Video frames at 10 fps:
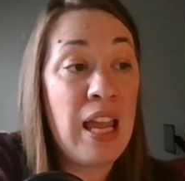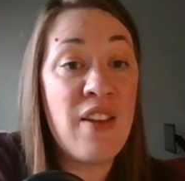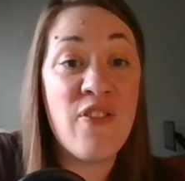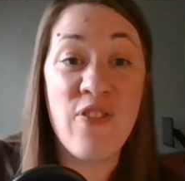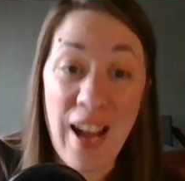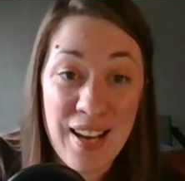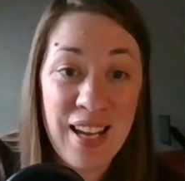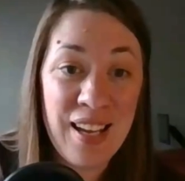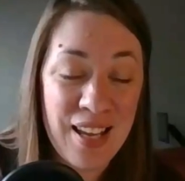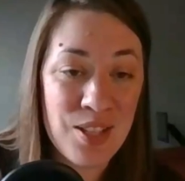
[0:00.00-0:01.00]

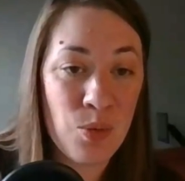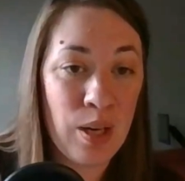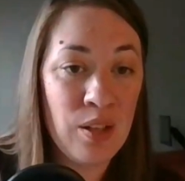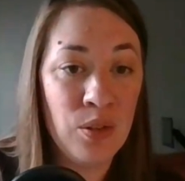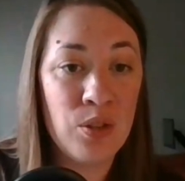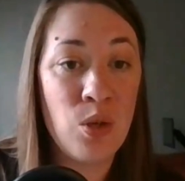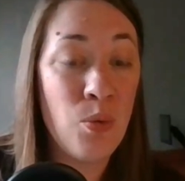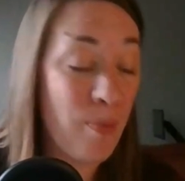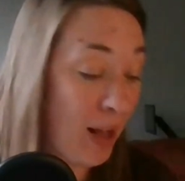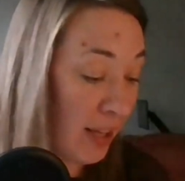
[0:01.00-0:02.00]
inviting Israel to
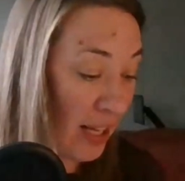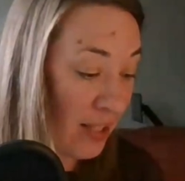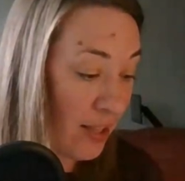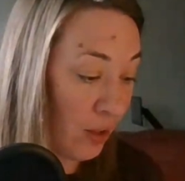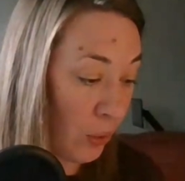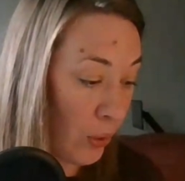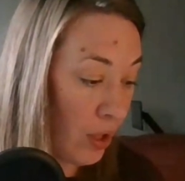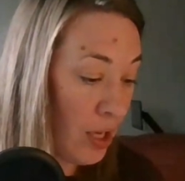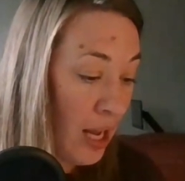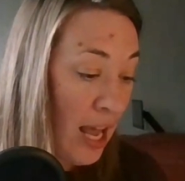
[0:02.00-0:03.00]
rebel against the
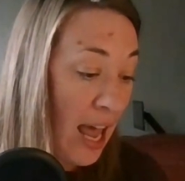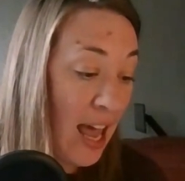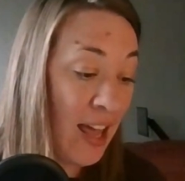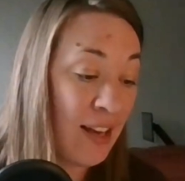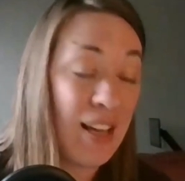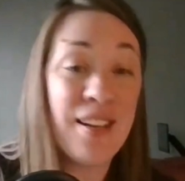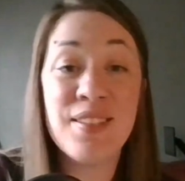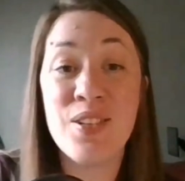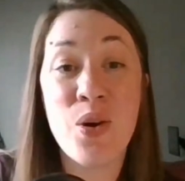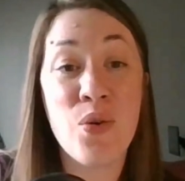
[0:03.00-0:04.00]
Lord. And it
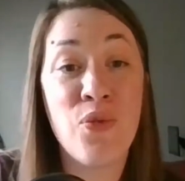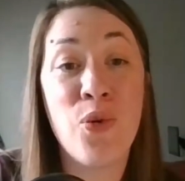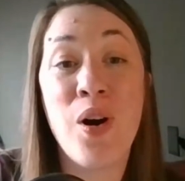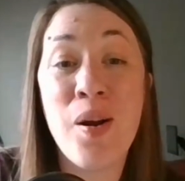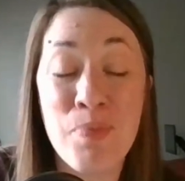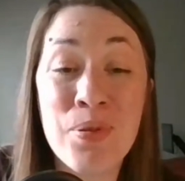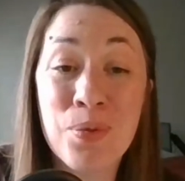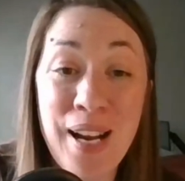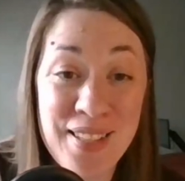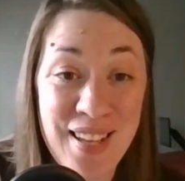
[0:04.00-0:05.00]
is known for
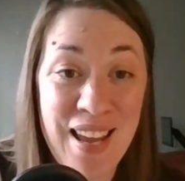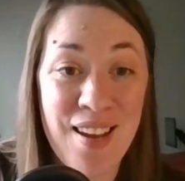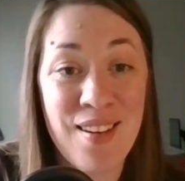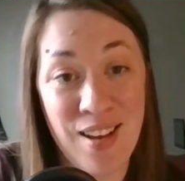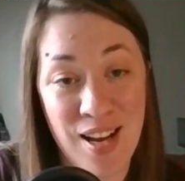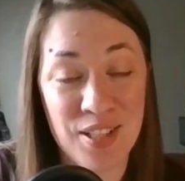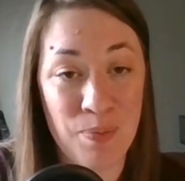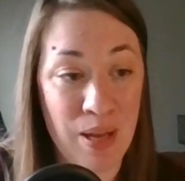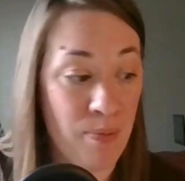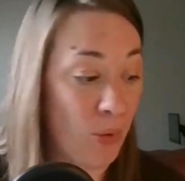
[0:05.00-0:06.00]
oppressing
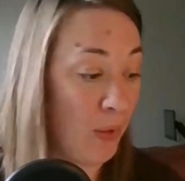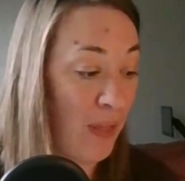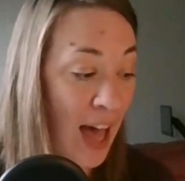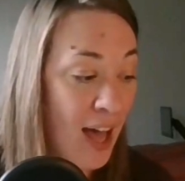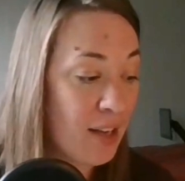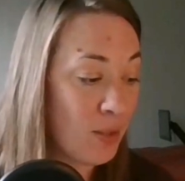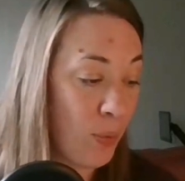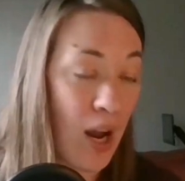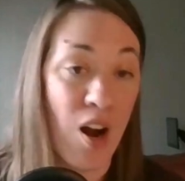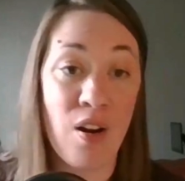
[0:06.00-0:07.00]
God's people. That is
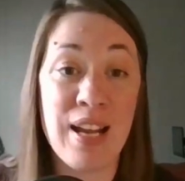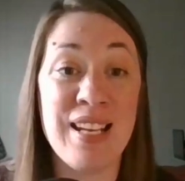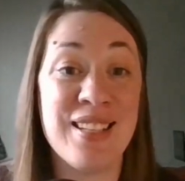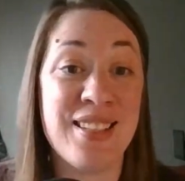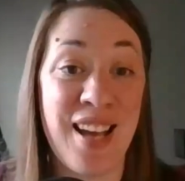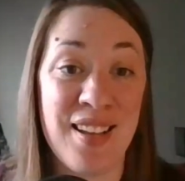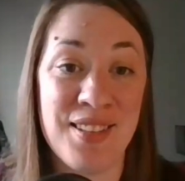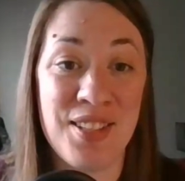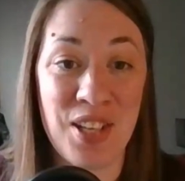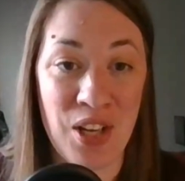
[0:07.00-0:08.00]
where he
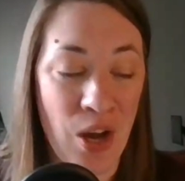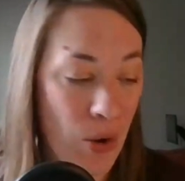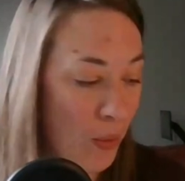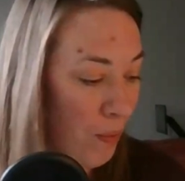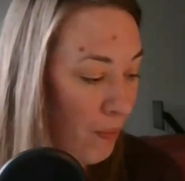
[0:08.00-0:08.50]
decides to go.